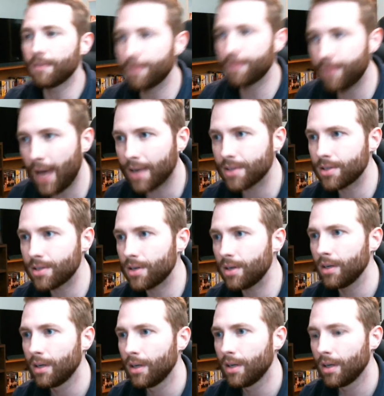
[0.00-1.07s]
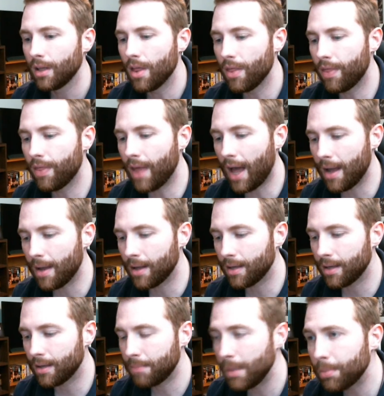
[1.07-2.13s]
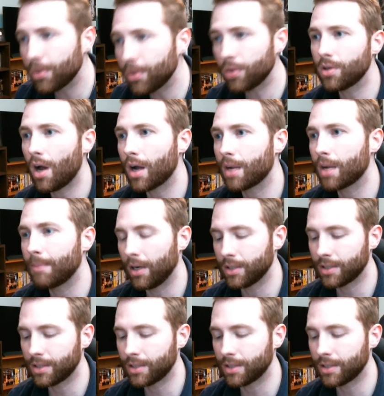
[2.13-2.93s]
factor that people don't talk about.